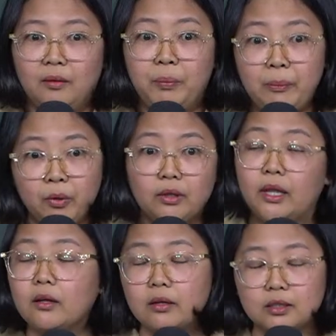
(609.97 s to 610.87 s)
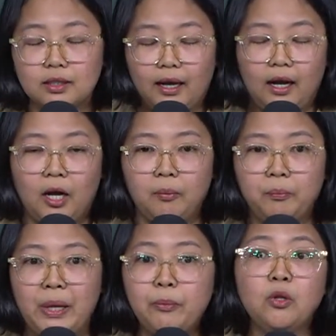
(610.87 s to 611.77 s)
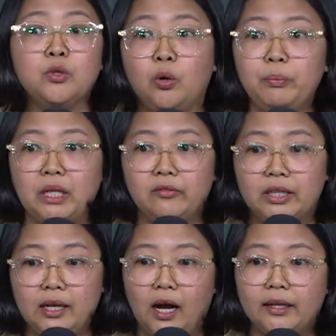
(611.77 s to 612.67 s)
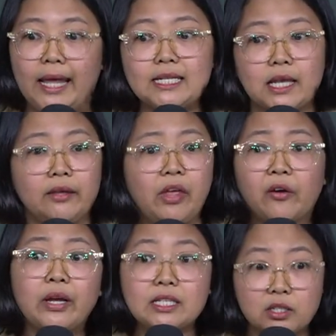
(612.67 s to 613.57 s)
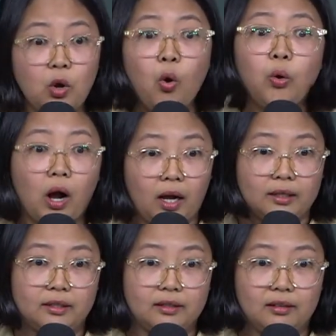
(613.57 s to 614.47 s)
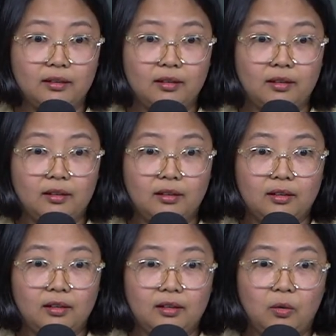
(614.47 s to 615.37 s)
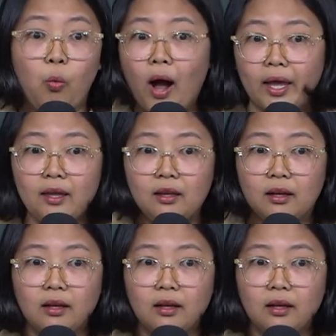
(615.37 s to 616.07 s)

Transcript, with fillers: People, the, um, people who don't believe in God, they say there is no God. Why?